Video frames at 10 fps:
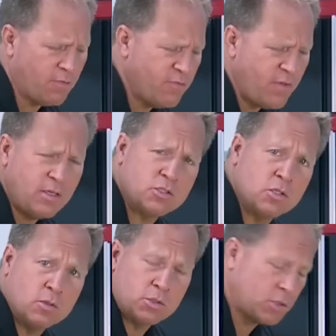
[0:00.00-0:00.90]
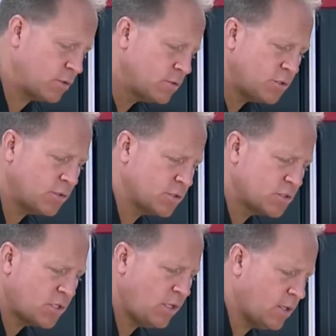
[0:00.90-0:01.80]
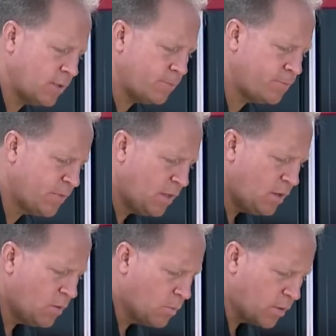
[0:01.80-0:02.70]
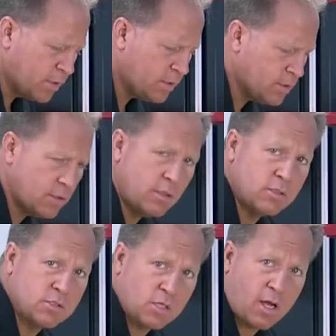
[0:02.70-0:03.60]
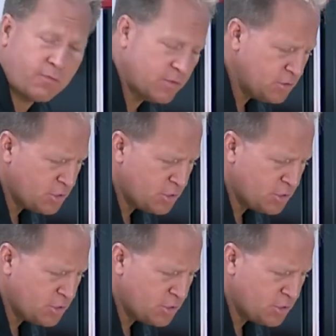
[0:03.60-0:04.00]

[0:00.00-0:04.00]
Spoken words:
a face lotion to your skin. Work it in soft and